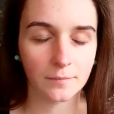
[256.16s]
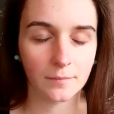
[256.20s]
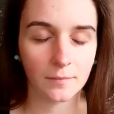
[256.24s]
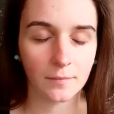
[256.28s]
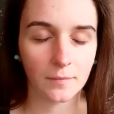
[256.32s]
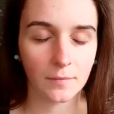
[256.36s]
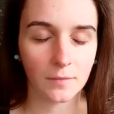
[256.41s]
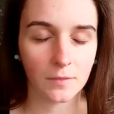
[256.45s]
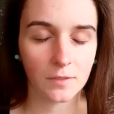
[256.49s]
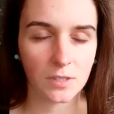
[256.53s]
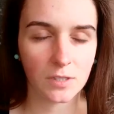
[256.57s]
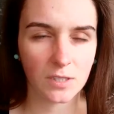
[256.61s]

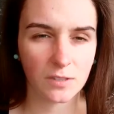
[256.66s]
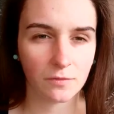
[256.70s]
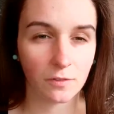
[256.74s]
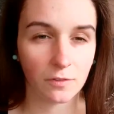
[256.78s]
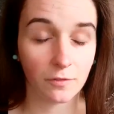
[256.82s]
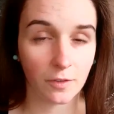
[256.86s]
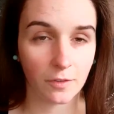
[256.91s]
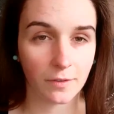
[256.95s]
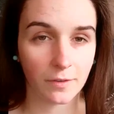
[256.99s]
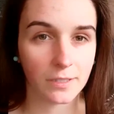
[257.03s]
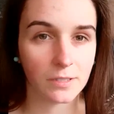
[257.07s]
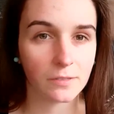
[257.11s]
just for
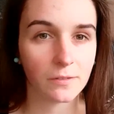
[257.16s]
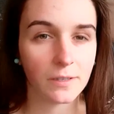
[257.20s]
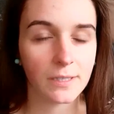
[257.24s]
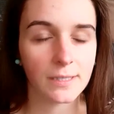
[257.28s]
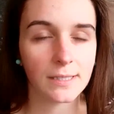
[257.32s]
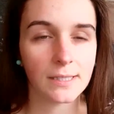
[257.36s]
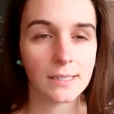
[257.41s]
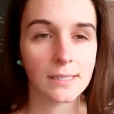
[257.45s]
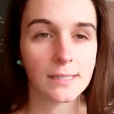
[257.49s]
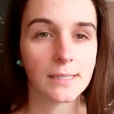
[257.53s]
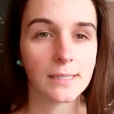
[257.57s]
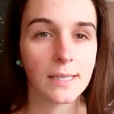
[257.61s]
various
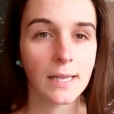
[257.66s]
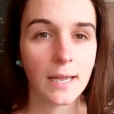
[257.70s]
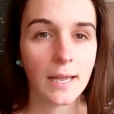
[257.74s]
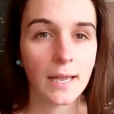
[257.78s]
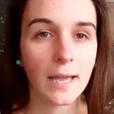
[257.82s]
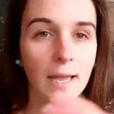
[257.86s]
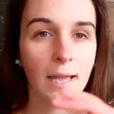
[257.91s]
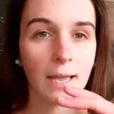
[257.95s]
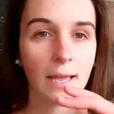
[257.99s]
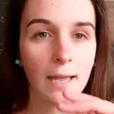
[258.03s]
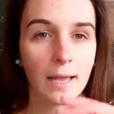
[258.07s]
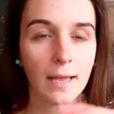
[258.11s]
reasons.
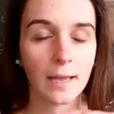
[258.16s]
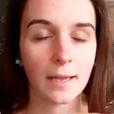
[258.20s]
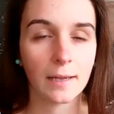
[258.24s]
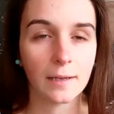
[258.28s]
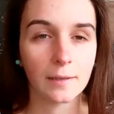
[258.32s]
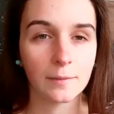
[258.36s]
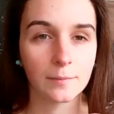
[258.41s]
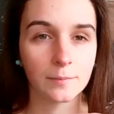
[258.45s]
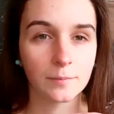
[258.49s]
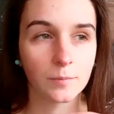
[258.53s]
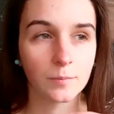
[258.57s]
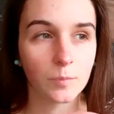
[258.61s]

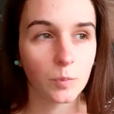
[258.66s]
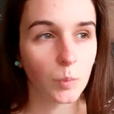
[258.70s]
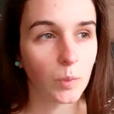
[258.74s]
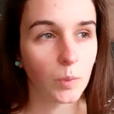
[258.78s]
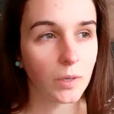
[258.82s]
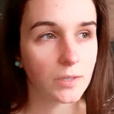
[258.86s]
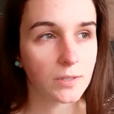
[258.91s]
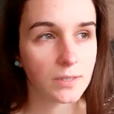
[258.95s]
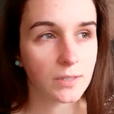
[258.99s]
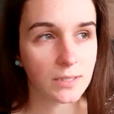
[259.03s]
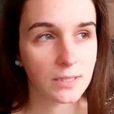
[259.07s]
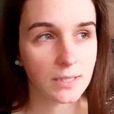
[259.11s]
But when I
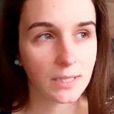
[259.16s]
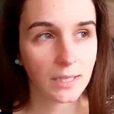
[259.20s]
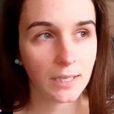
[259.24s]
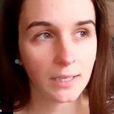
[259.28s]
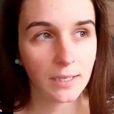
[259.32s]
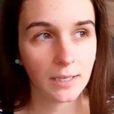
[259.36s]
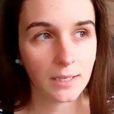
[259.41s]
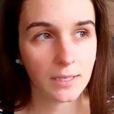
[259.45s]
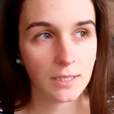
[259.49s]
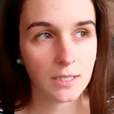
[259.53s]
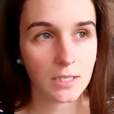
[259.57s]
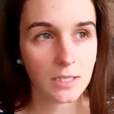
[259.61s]
was a
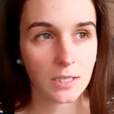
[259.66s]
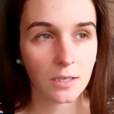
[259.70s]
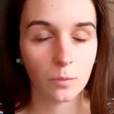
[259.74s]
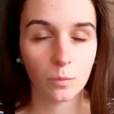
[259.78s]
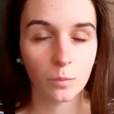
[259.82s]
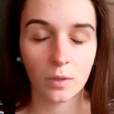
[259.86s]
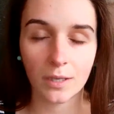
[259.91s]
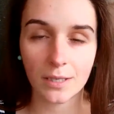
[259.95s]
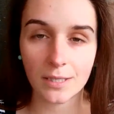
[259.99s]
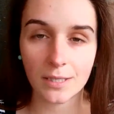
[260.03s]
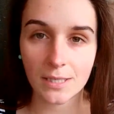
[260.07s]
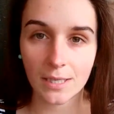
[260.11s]
teenager and when I
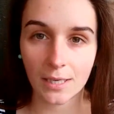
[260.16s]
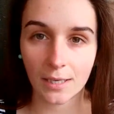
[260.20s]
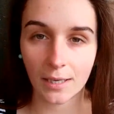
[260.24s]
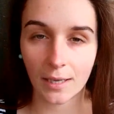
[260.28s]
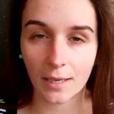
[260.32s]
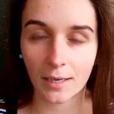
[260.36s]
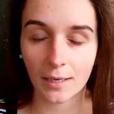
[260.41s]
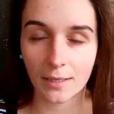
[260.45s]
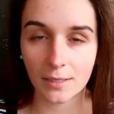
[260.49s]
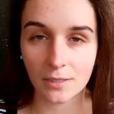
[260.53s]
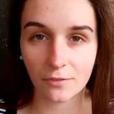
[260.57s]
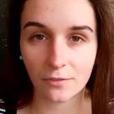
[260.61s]
started getting
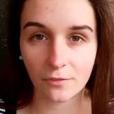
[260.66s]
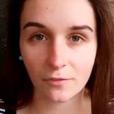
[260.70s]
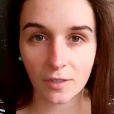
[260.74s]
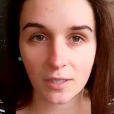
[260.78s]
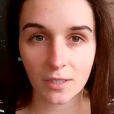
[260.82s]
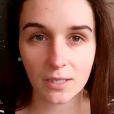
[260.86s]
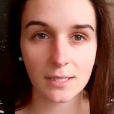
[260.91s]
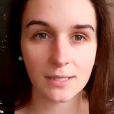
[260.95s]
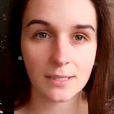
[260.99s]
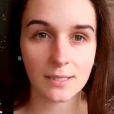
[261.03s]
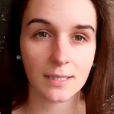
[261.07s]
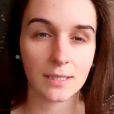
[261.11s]
into fitness,
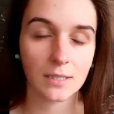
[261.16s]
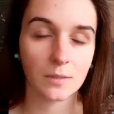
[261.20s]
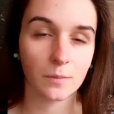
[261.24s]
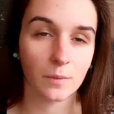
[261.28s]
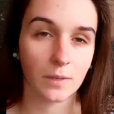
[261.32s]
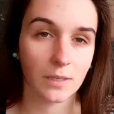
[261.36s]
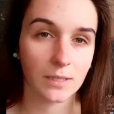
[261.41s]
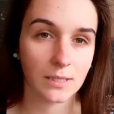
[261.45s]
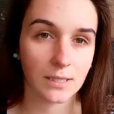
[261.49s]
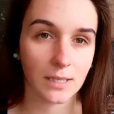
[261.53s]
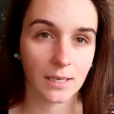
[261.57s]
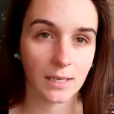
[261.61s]
that's when I
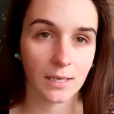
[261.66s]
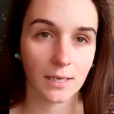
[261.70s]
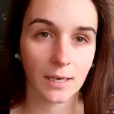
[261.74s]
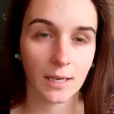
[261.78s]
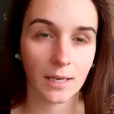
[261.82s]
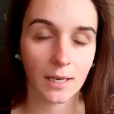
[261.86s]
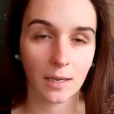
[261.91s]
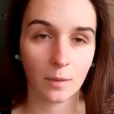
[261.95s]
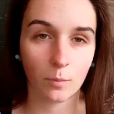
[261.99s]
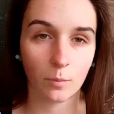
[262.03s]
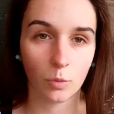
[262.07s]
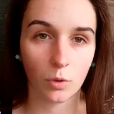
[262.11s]
started
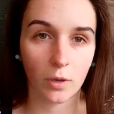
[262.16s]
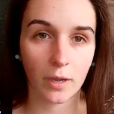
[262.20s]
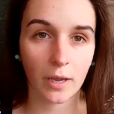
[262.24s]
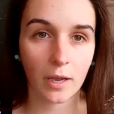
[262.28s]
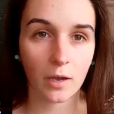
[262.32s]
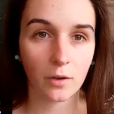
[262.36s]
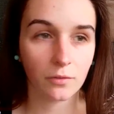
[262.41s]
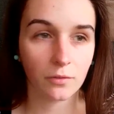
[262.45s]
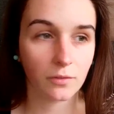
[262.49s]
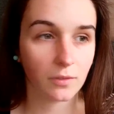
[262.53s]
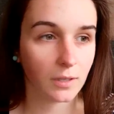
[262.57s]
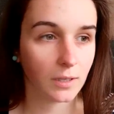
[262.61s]
eating more
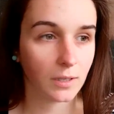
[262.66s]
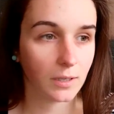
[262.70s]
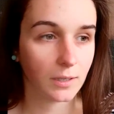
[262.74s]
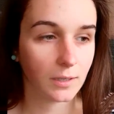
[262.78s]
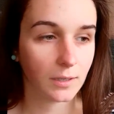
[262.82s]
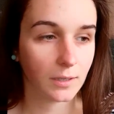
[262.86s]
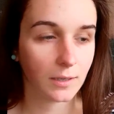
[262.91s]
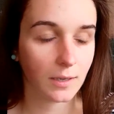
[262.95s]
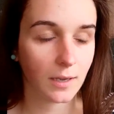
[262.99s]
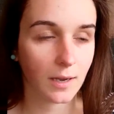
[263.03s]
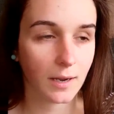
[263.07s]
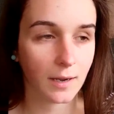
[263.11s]
healthier.
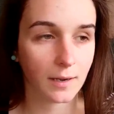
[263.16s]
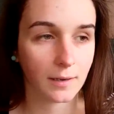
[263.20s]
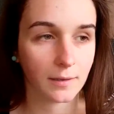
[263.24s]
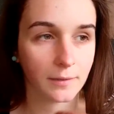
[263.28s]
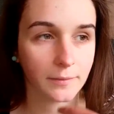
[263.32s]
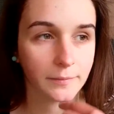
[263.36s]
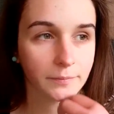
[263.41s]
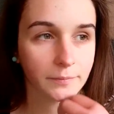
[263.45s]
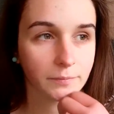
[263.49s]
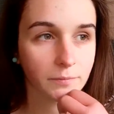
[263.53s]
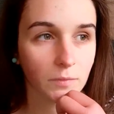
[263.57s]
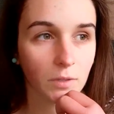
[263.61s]

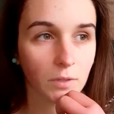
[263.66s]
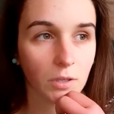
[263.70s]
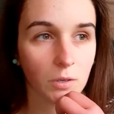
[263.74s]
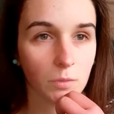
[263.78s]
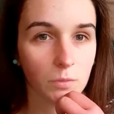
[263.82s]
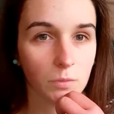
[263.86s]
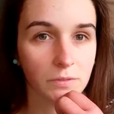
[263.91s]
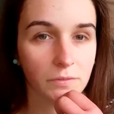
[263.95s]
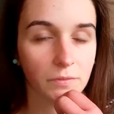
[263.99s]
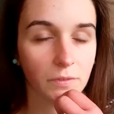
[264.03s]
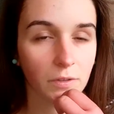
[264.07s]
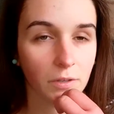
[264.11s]
I was
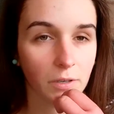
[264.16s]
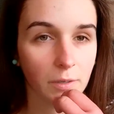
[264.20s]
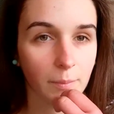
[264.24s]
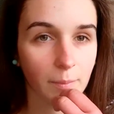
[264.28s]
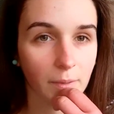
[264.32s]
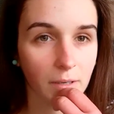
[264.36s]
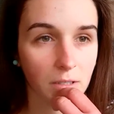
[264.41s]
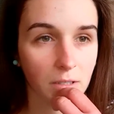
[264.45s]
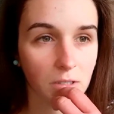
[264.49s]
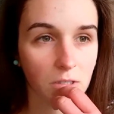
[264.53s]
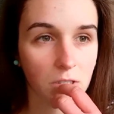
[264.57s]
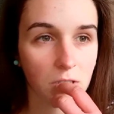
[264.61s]
very
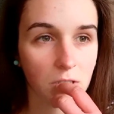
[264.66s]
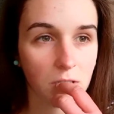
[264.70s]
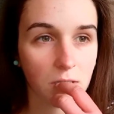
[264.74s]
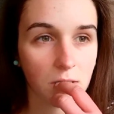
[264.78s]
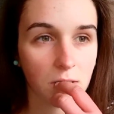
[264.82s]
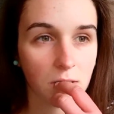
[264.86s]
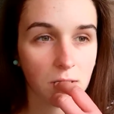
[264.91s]
much